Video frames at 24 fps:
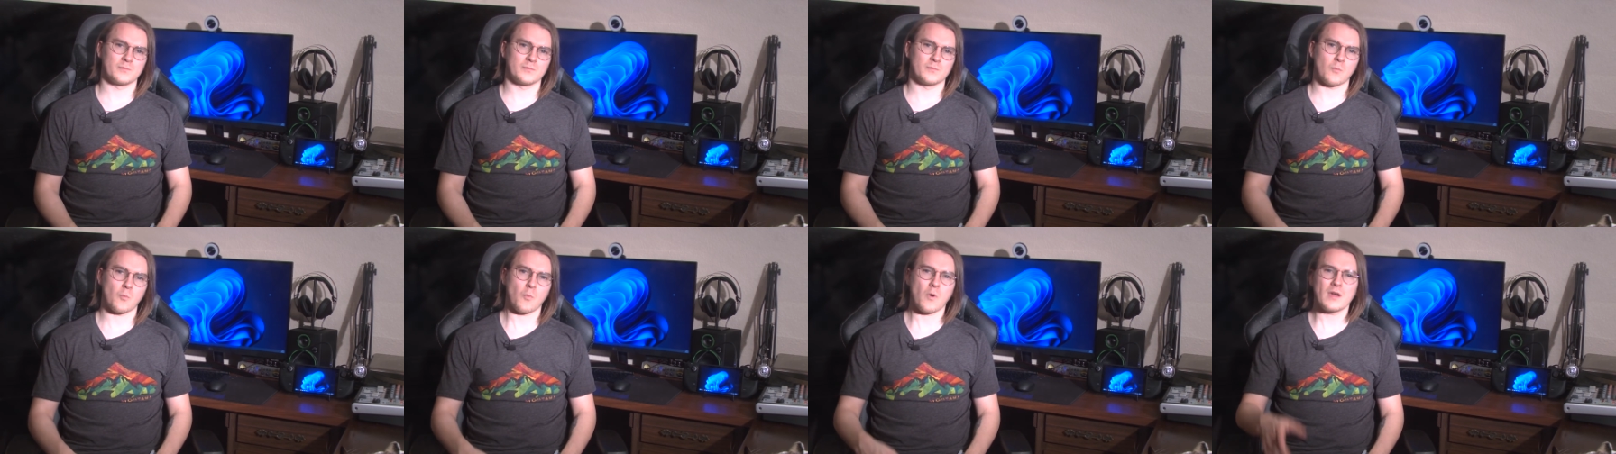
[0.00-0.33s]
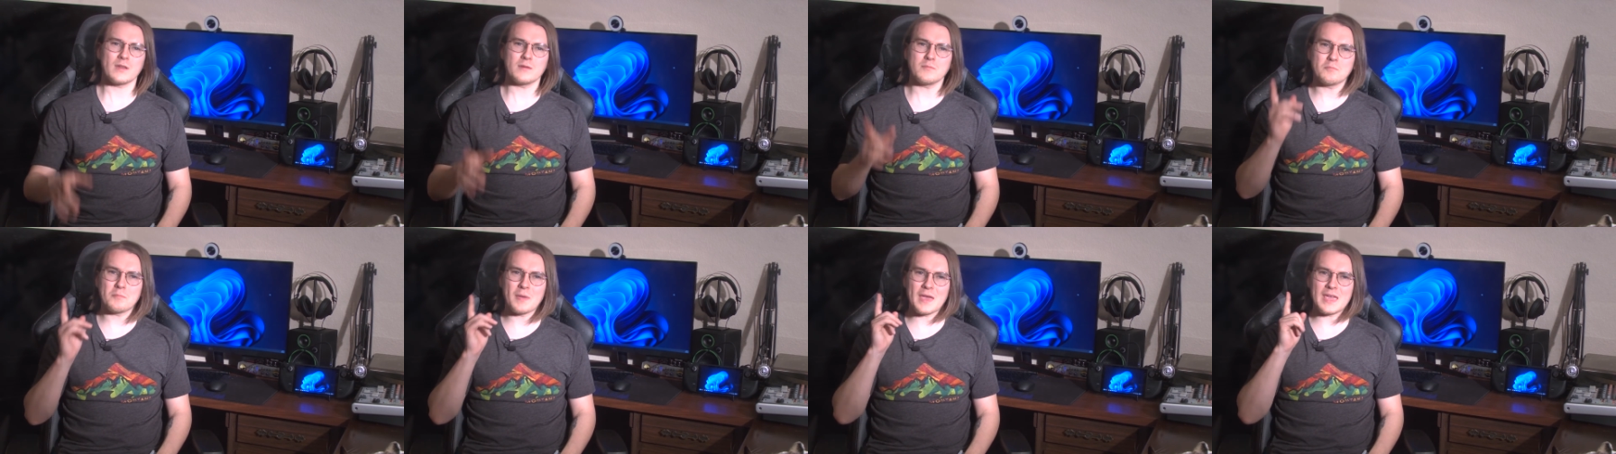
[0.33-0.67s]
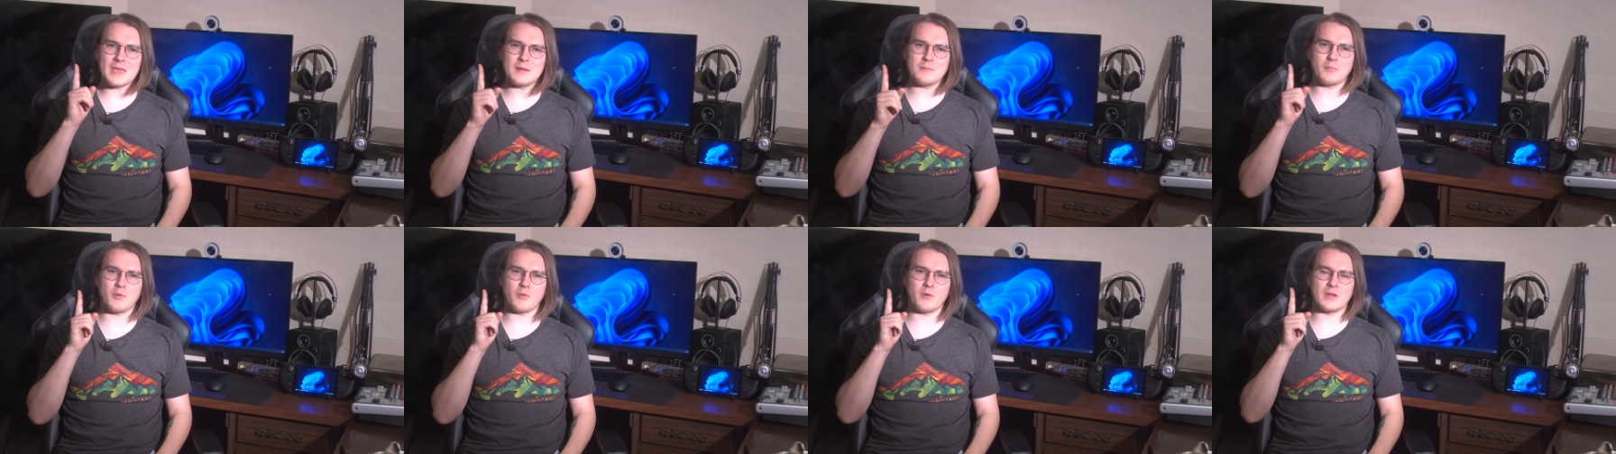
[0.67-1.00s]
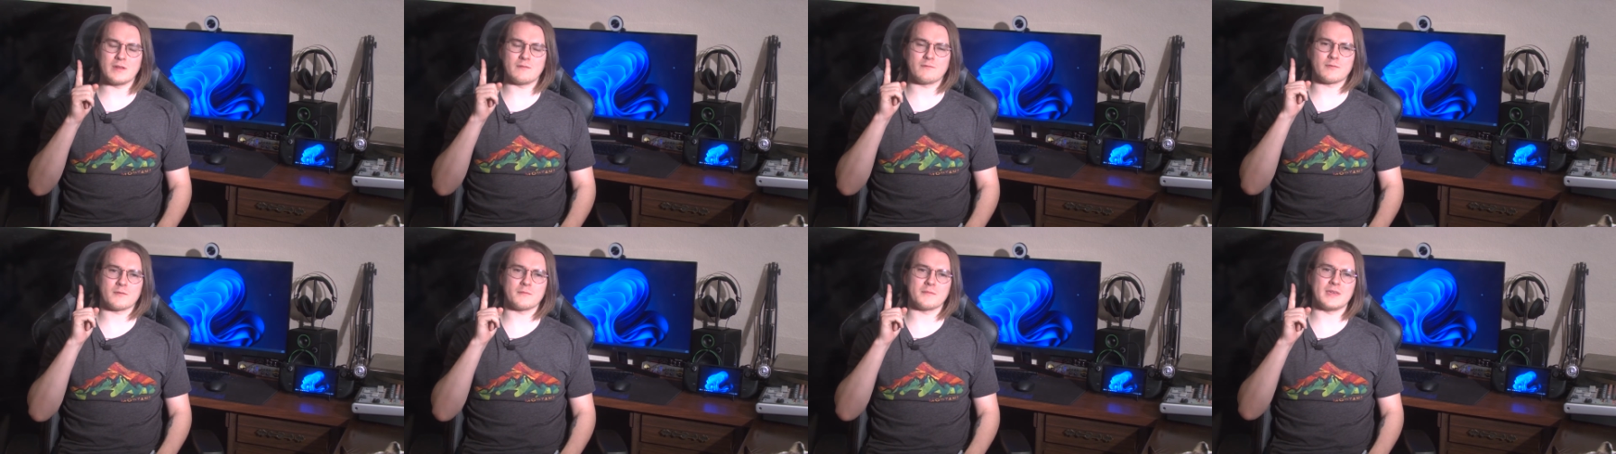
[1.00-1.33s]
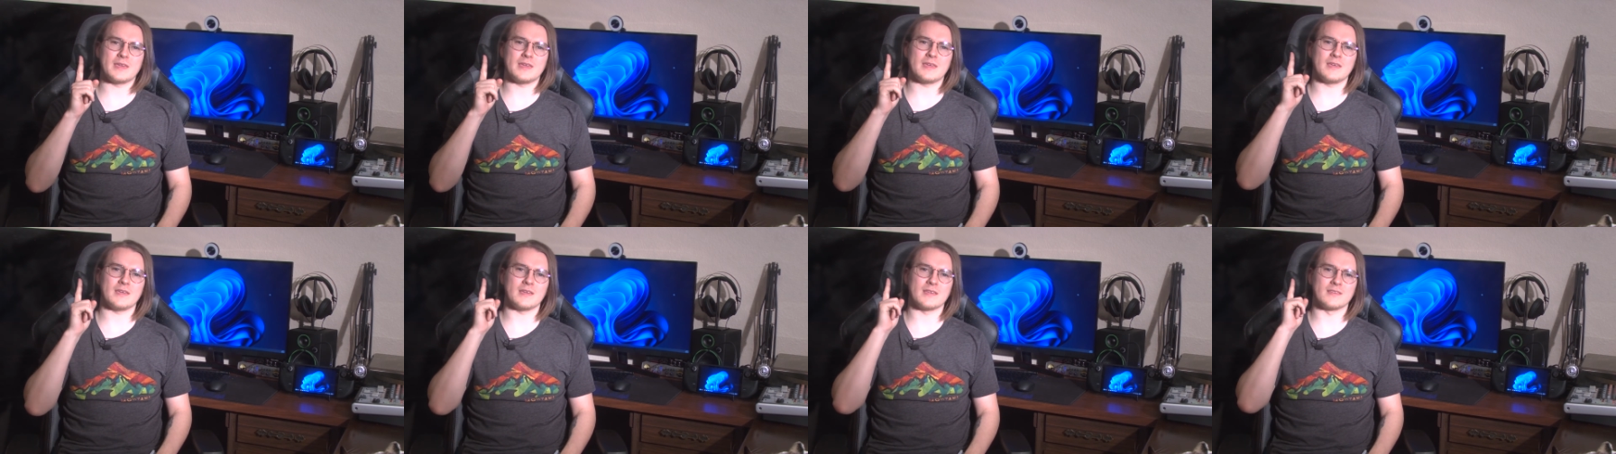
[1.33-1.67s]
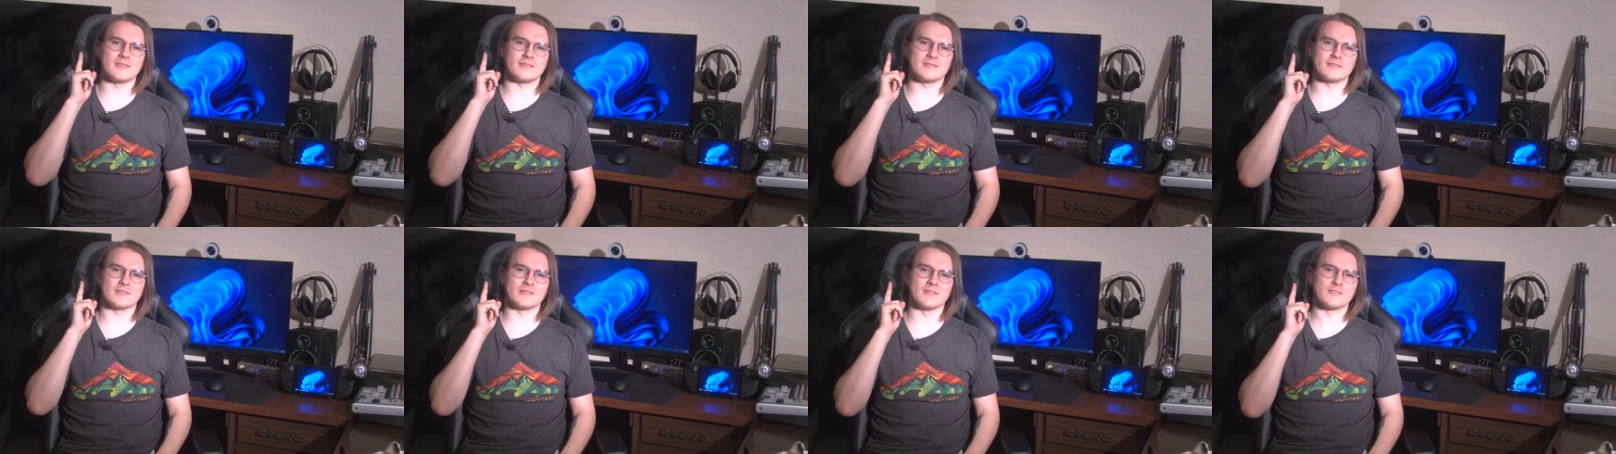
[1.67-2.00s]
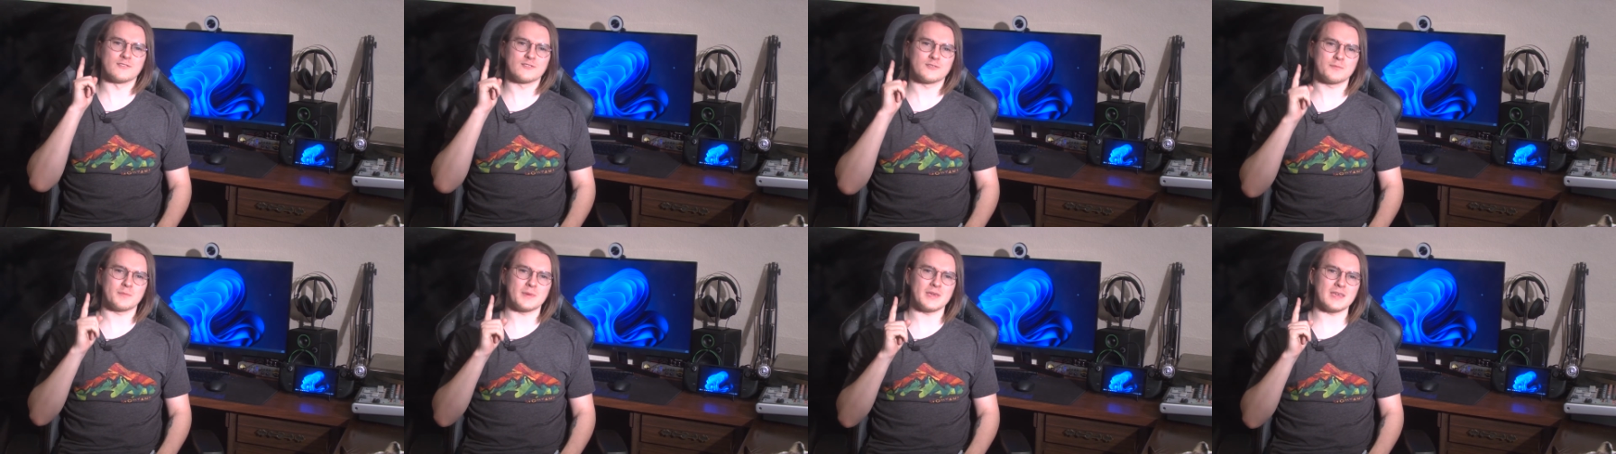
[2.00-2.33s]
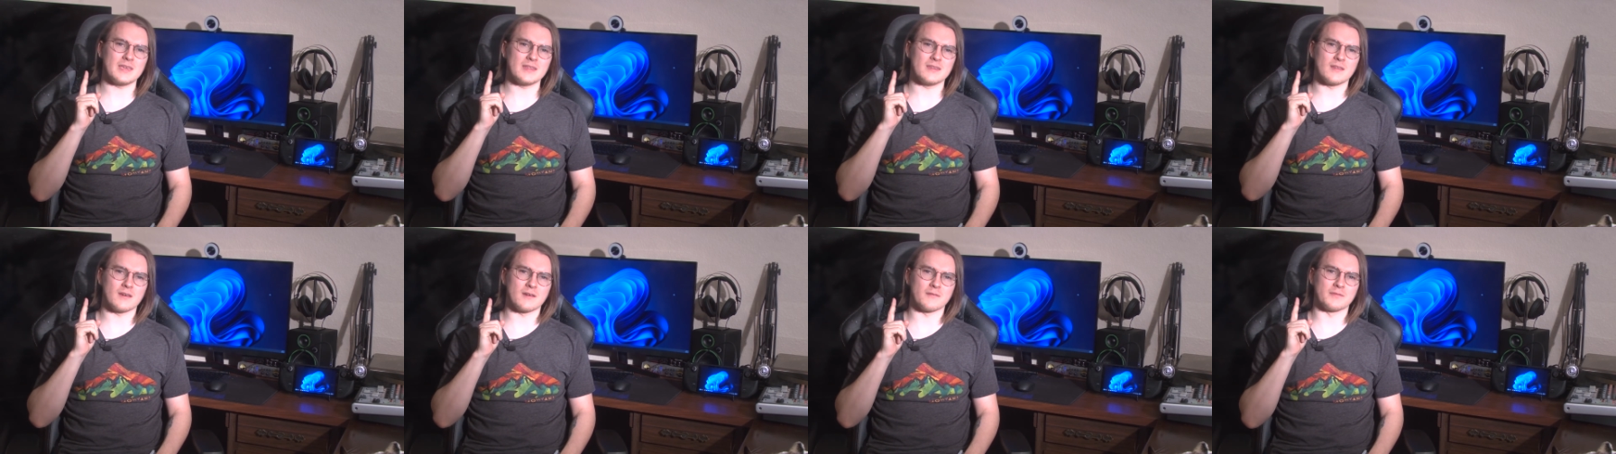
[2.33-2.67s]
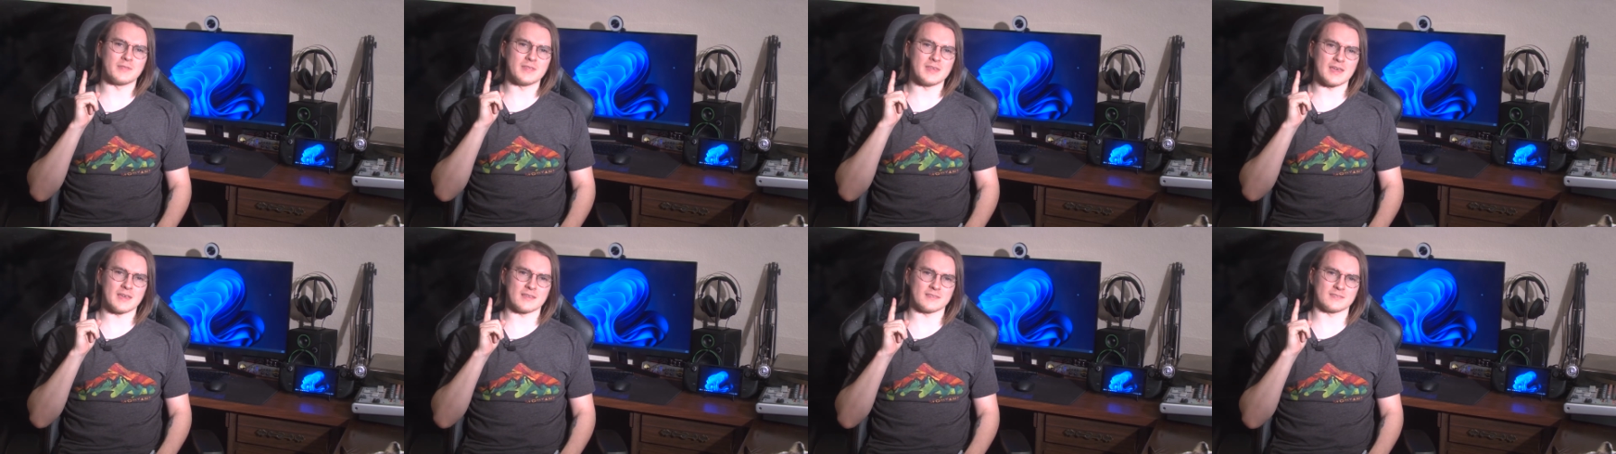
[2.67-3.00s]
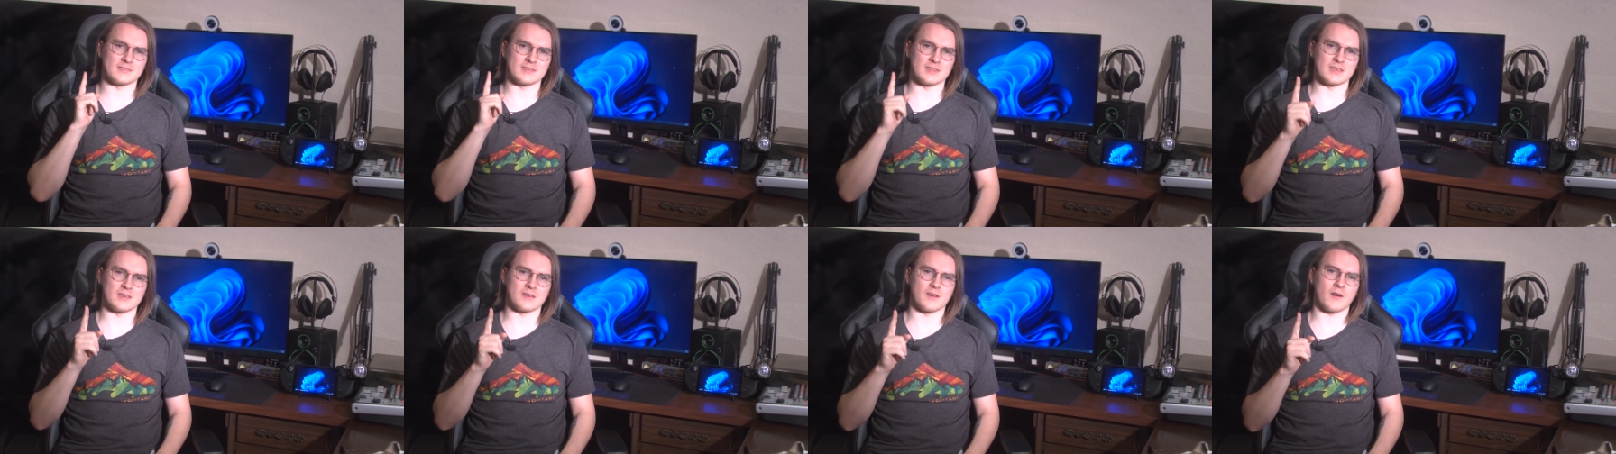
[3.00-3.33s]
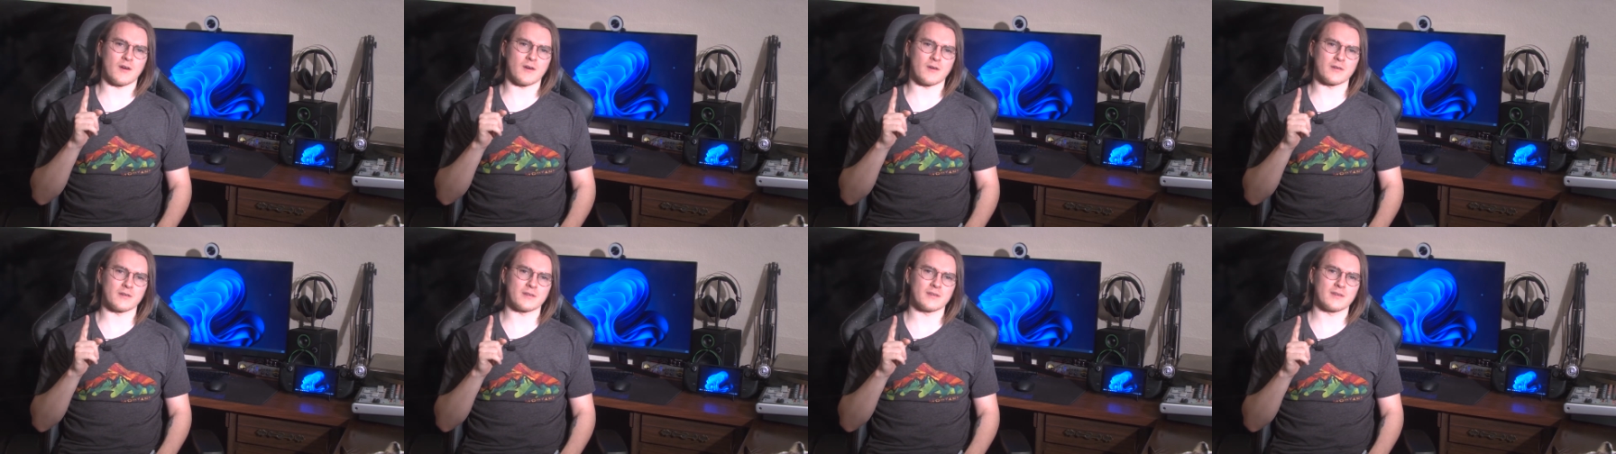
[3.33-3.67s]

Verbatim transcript: One pain point for me is the speed of the S D card.